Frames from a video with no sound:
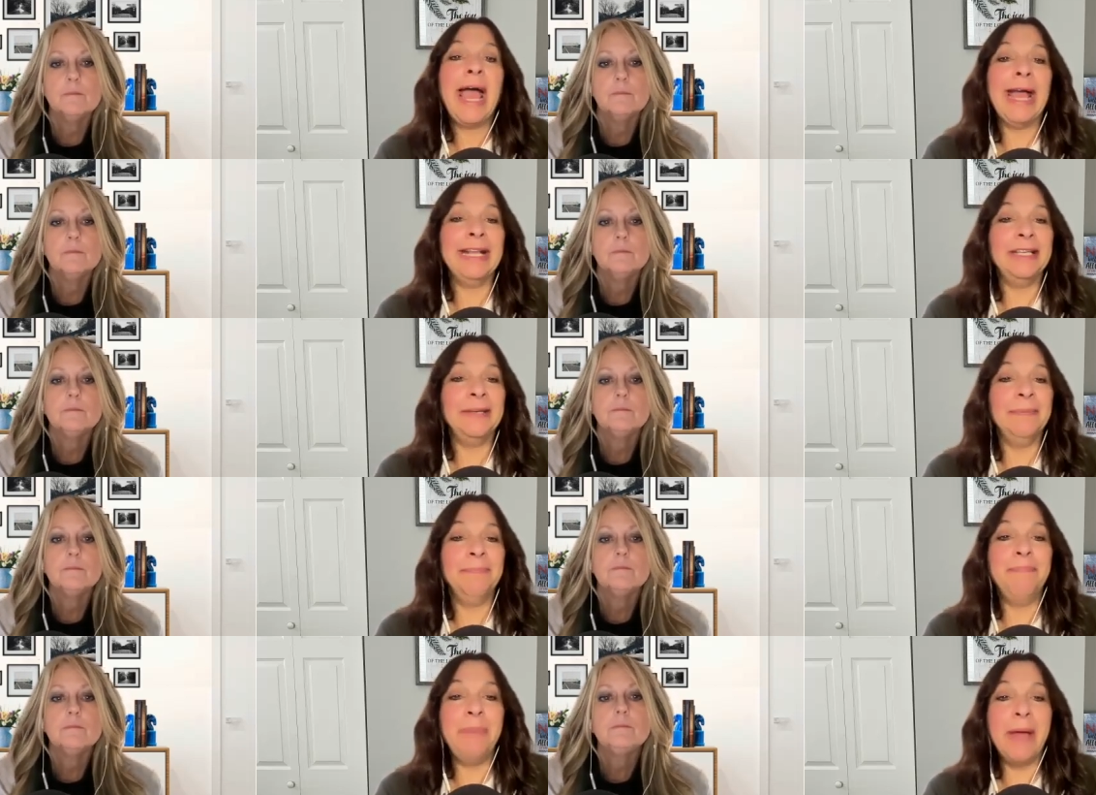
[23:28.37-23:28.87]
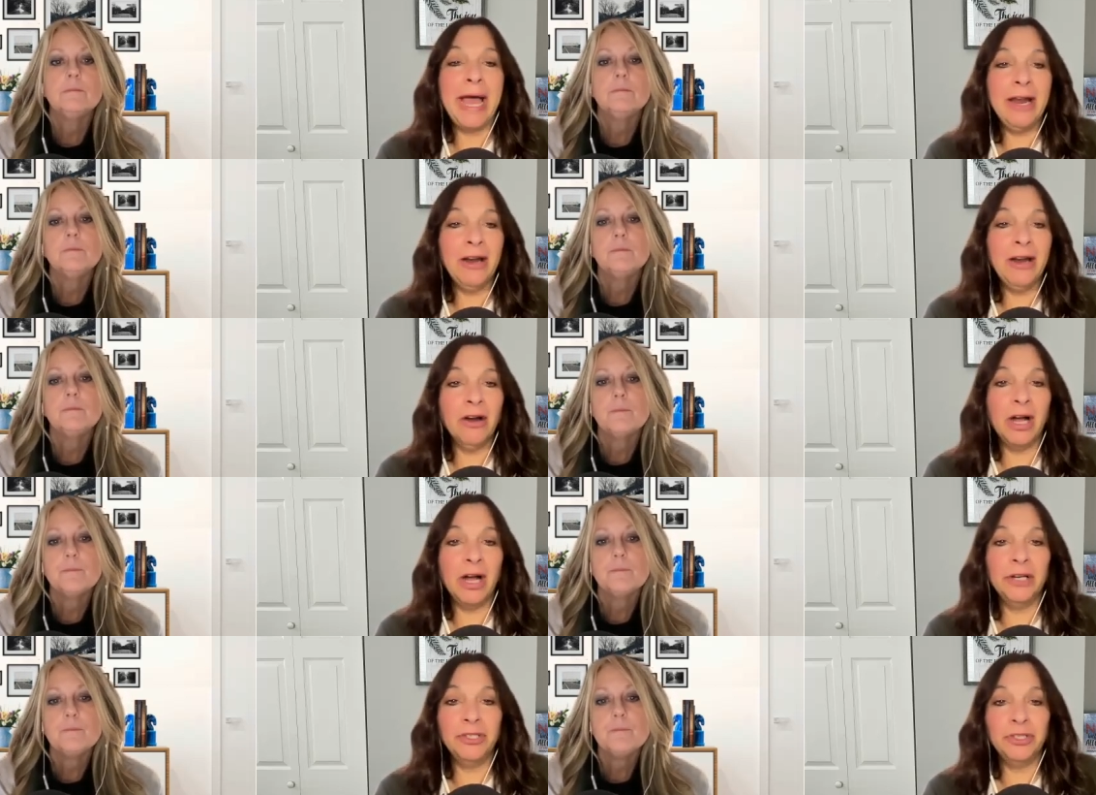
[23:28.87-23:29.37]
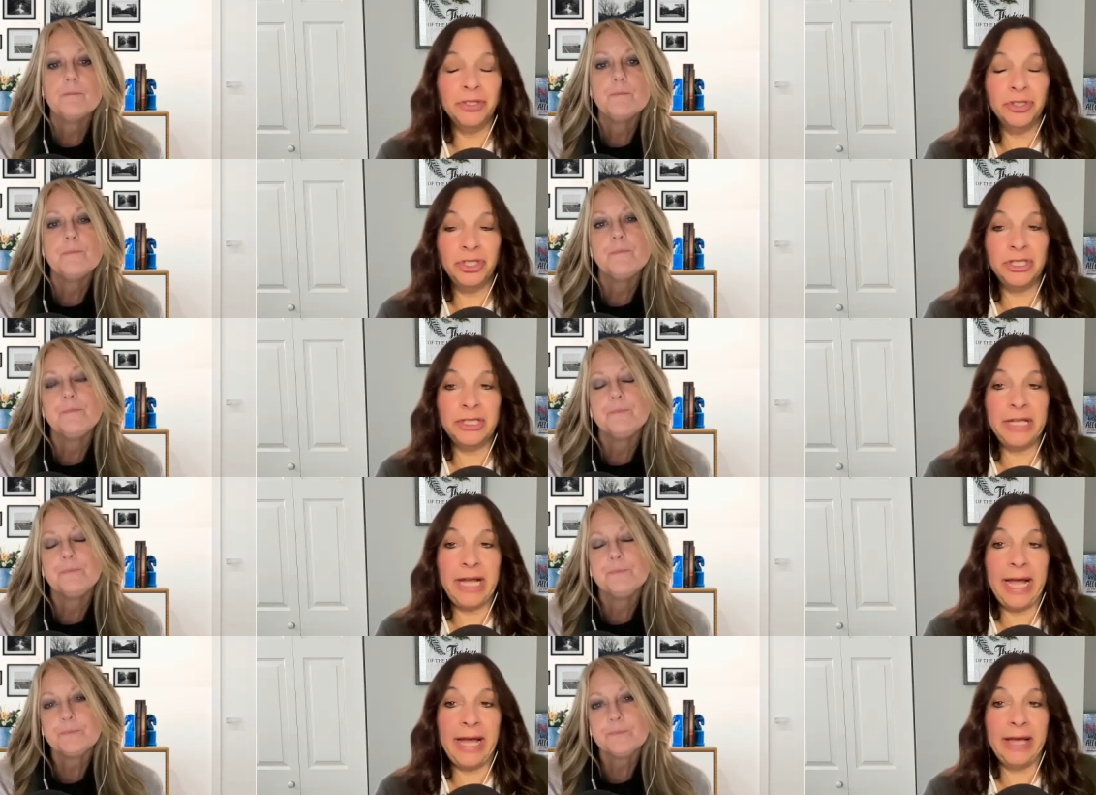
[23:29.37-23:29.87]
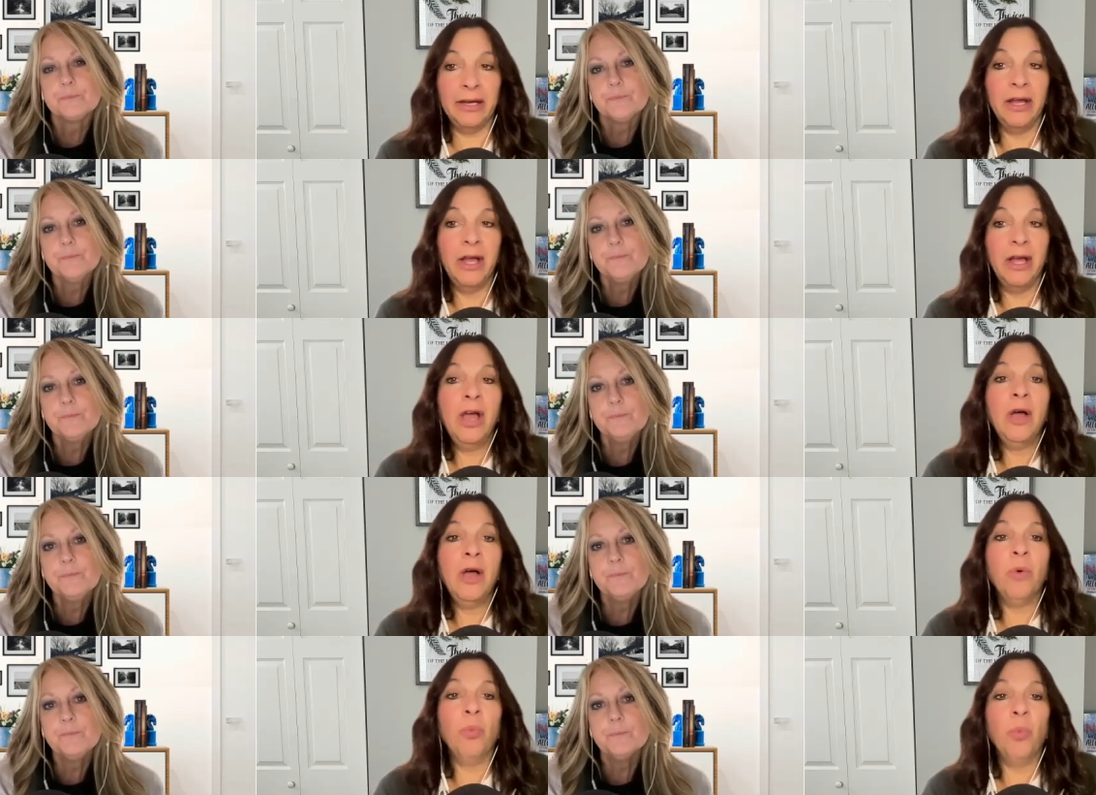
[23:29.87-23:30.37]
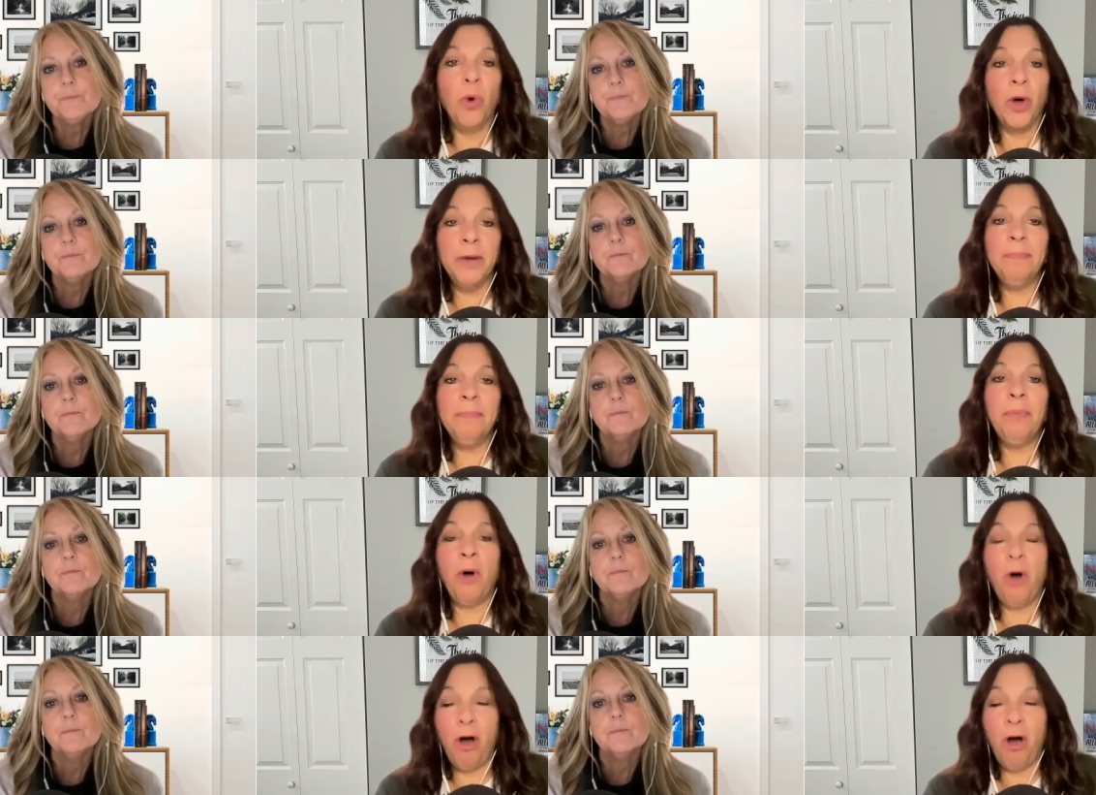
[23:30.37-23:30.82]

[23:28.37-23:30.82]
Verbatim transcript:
Speaker 1: and to better understand what